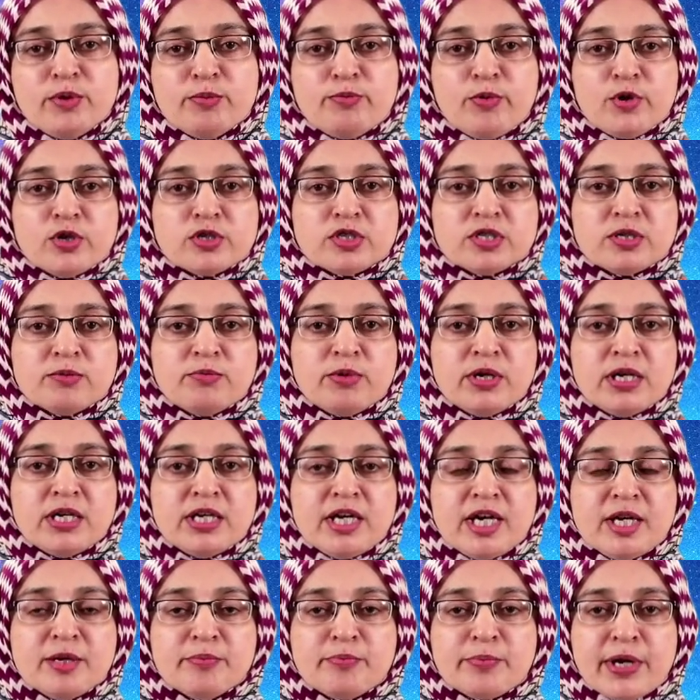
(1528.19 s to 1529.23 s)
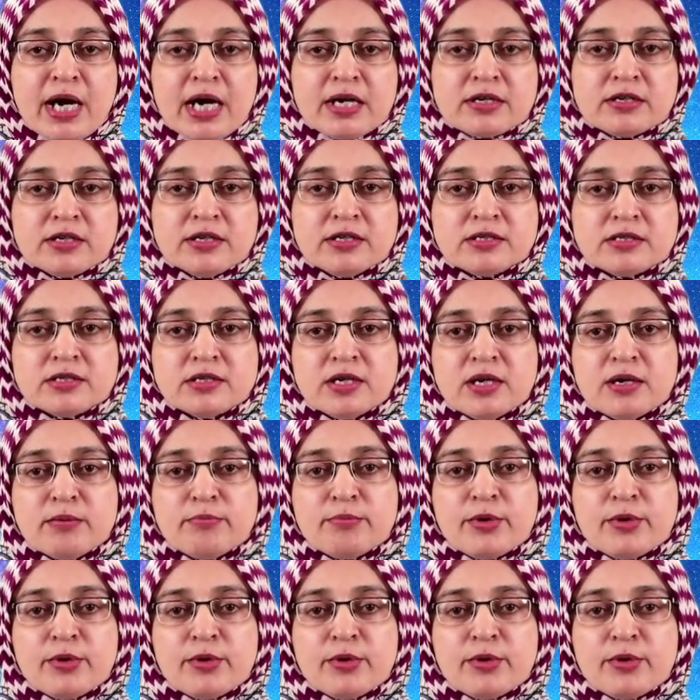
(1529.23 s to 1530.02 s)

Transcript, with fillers: be possible in practice